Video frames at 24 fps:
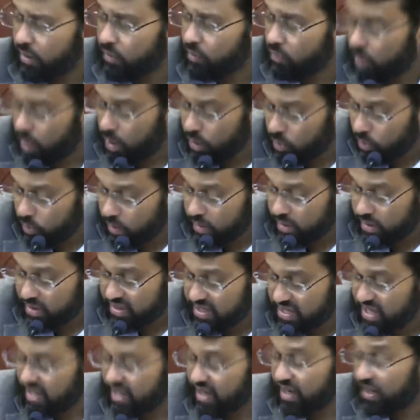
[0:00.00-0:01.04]
wrong with
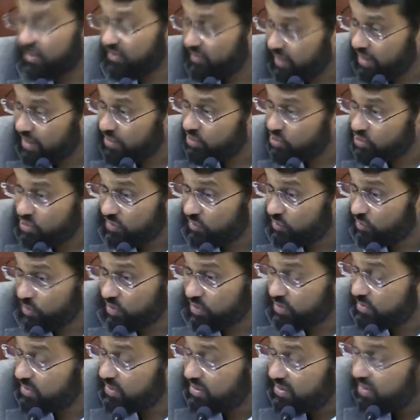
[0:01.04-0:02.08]
taking advantage of
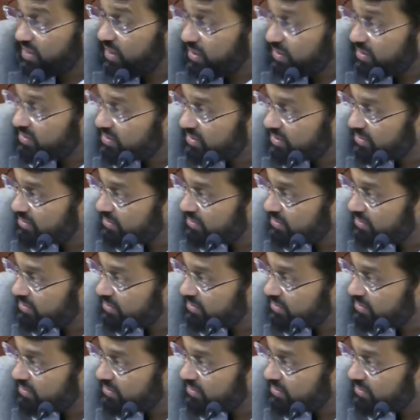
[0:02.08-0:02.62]
Christmas sales.